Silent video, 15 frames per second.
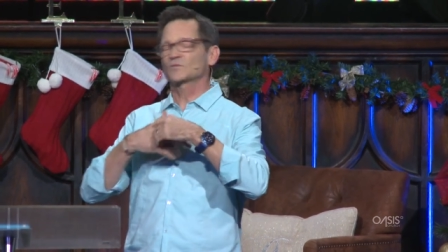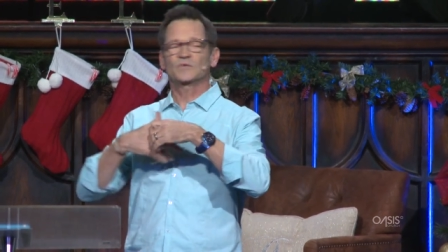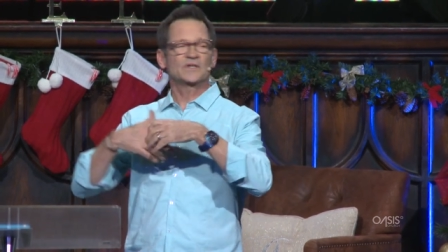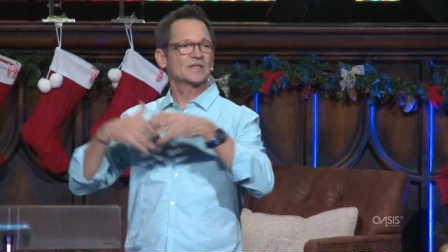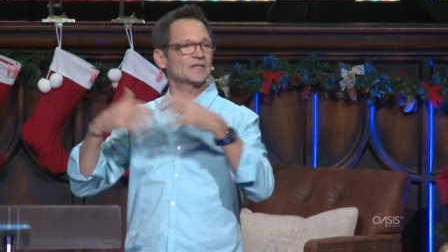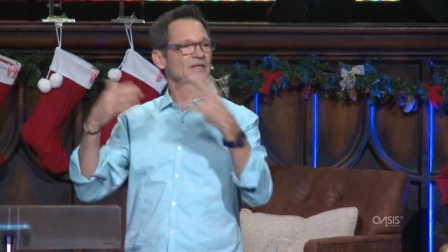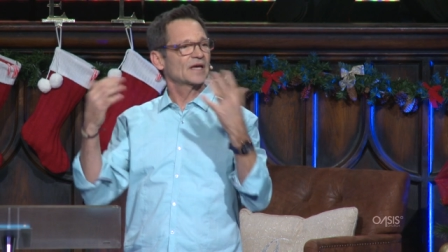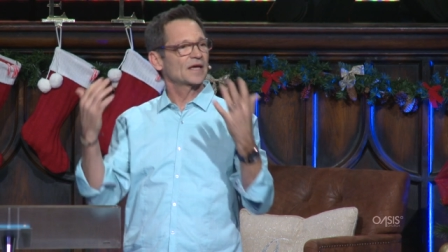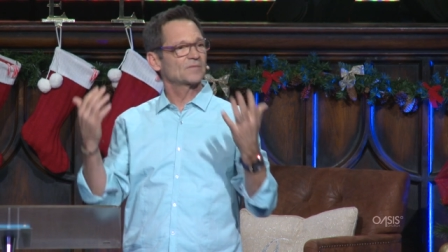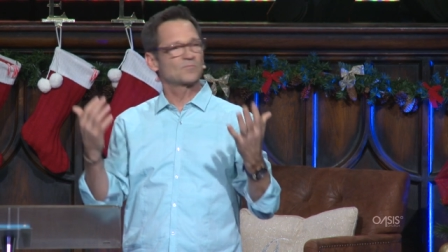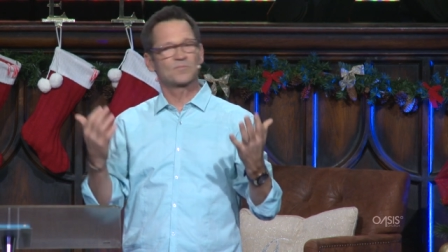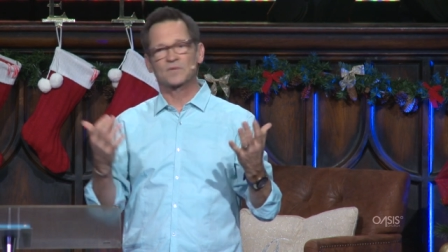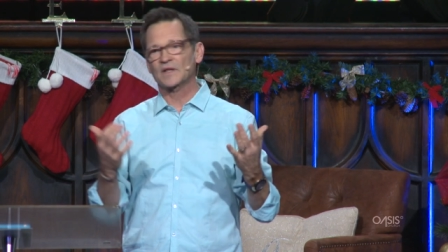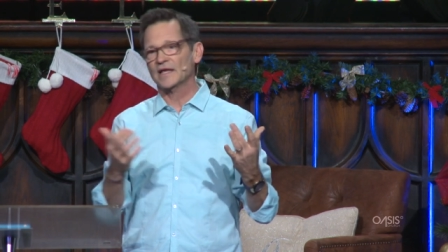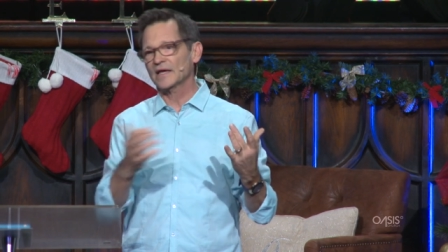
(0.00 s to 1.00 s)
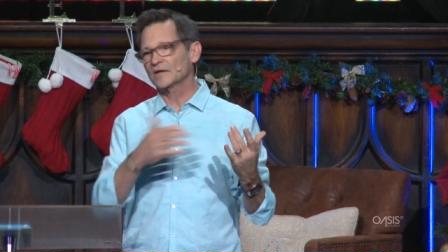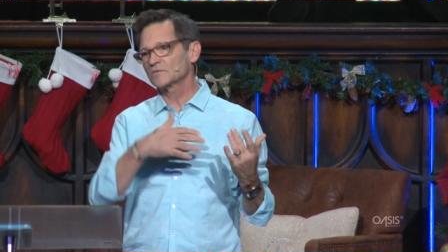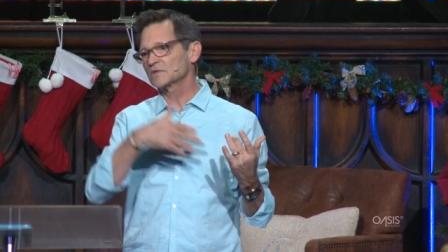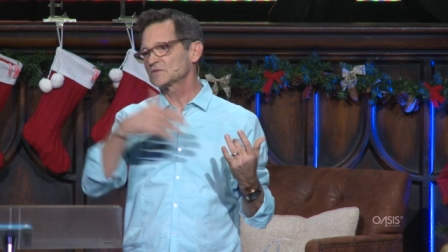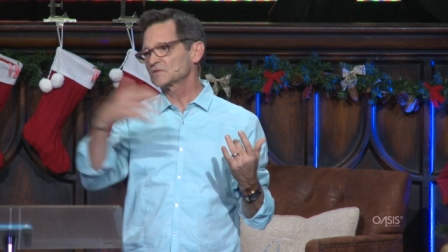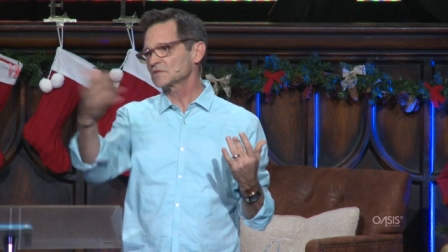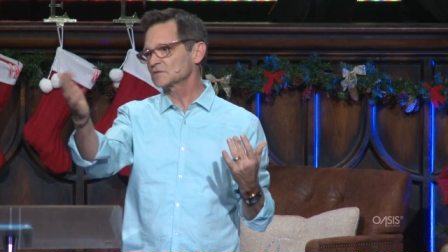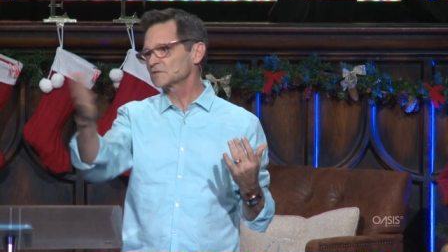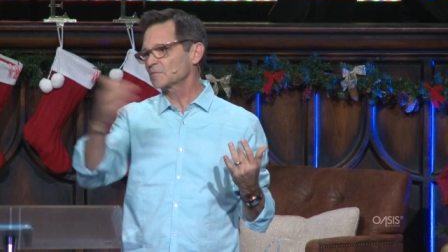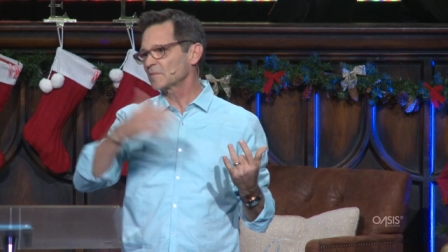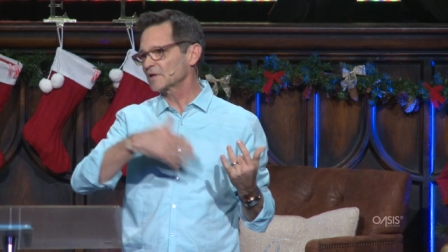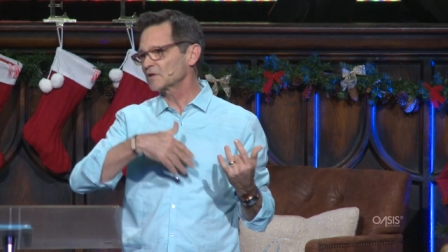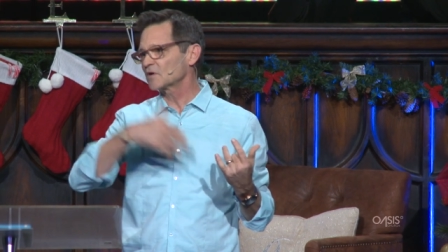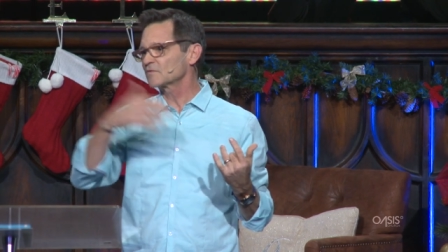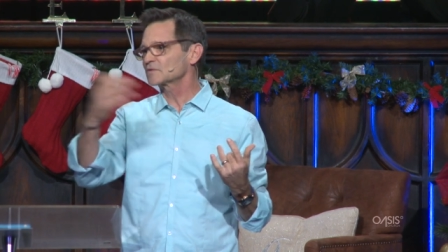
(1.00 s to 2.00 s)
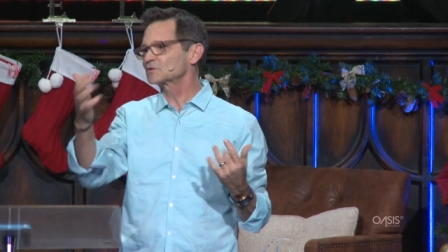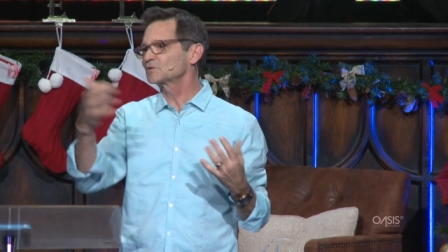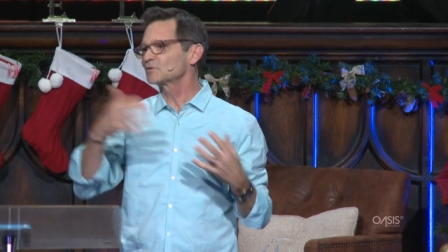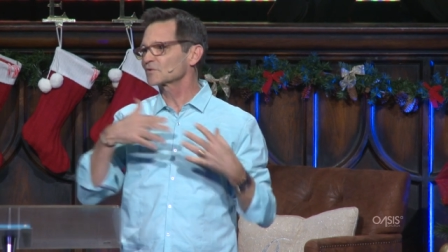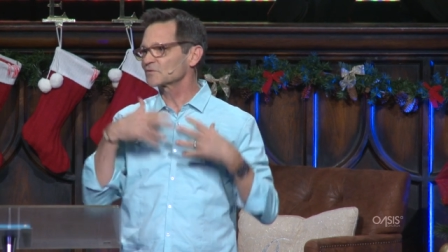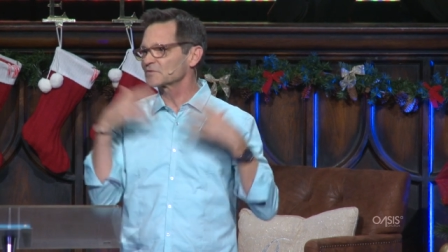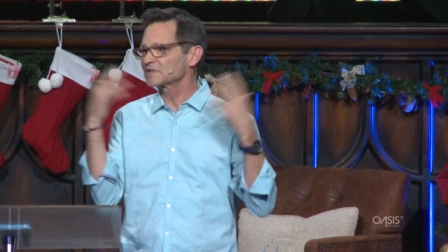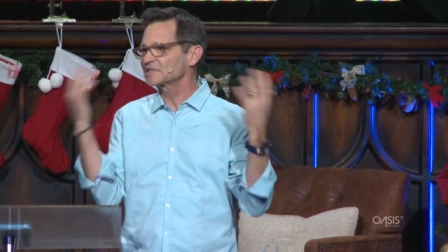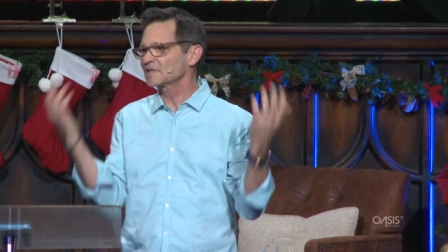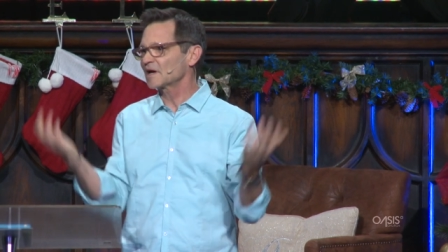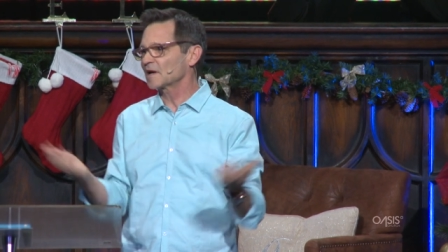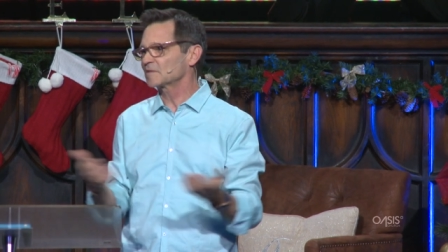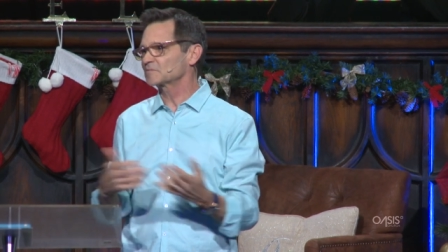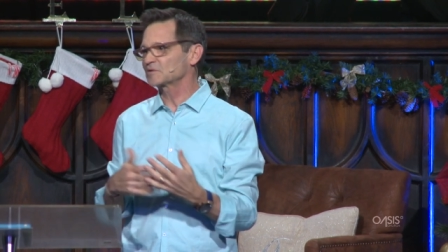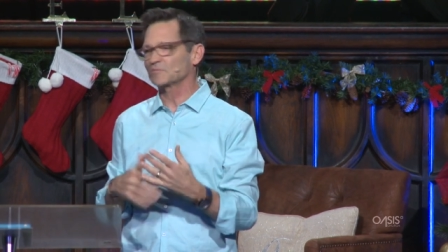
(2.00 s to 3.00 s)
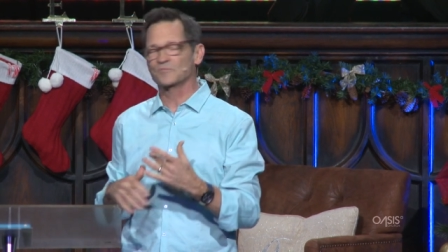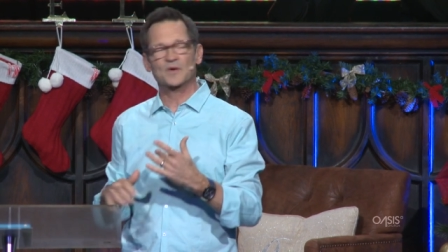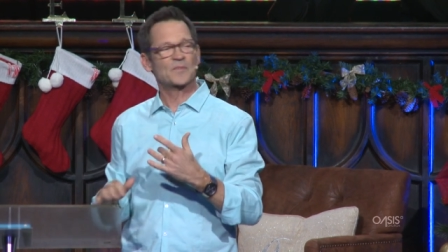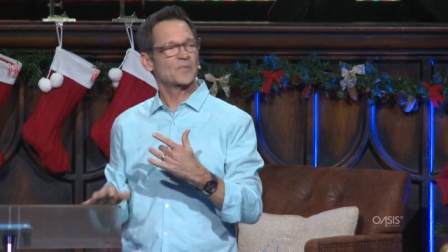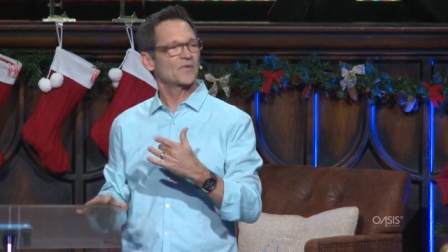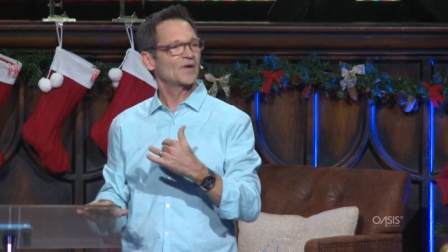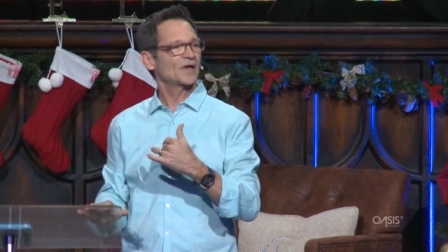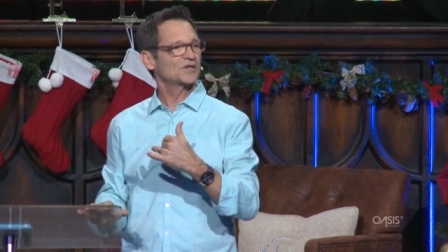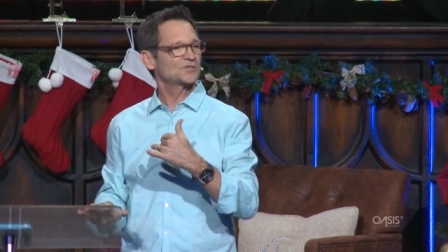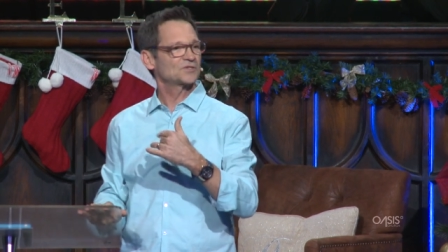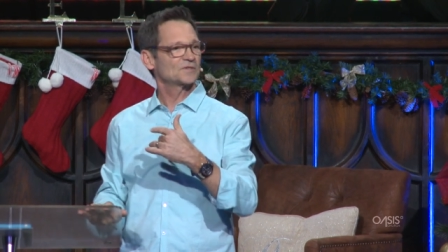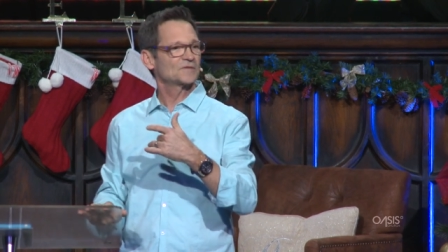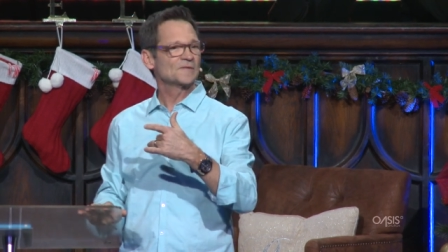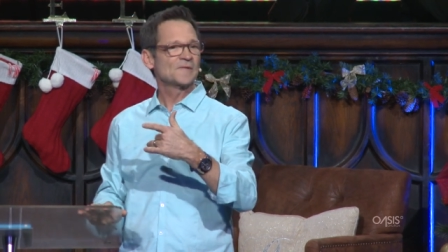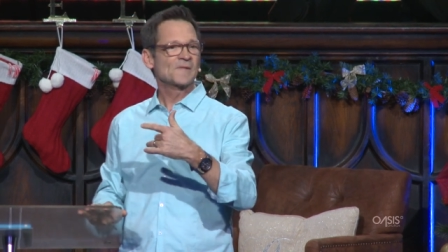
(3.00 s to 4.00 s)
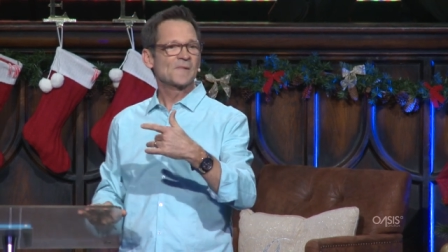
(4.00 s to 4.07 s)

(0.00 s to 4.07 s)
We had planned, we'd sent somebody over two or three times in preparation.